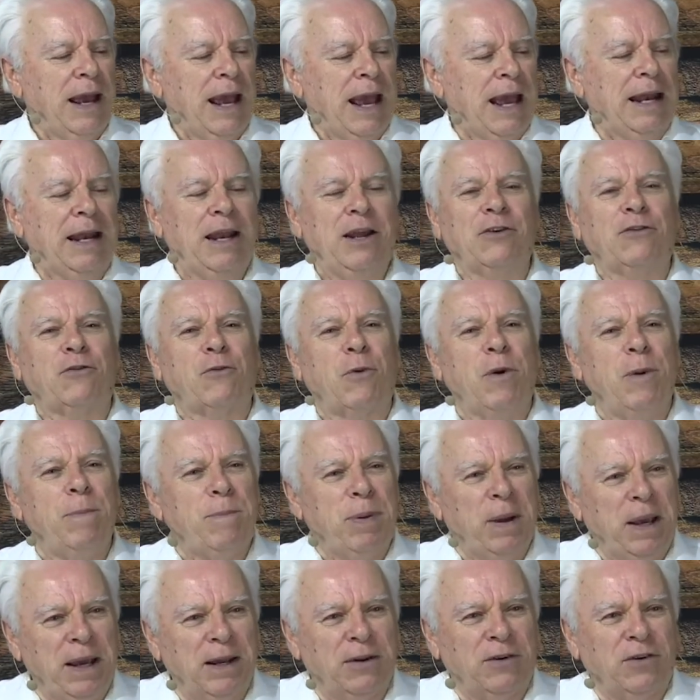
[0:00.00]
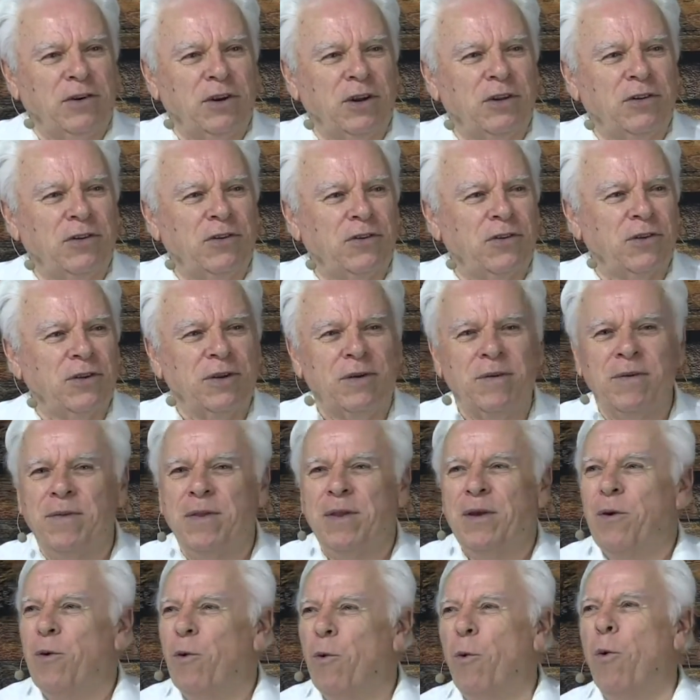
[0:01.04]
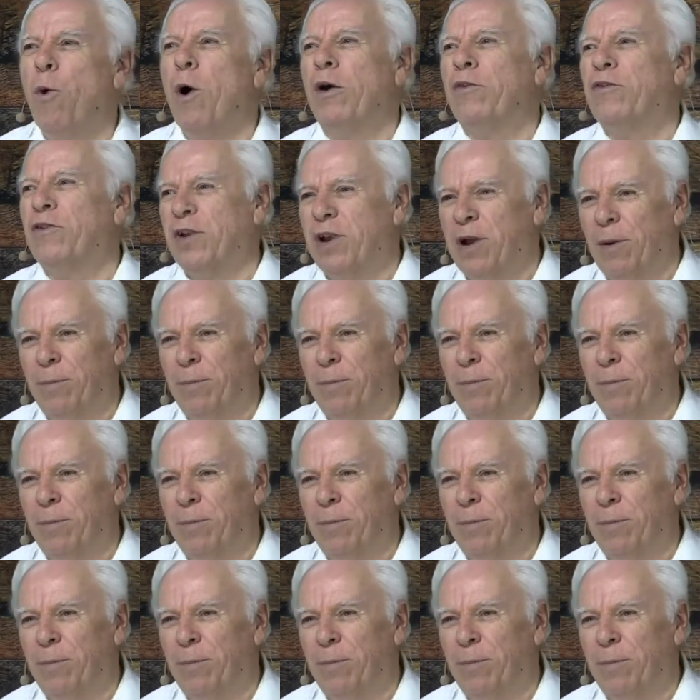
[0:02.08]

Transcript: And his repentance was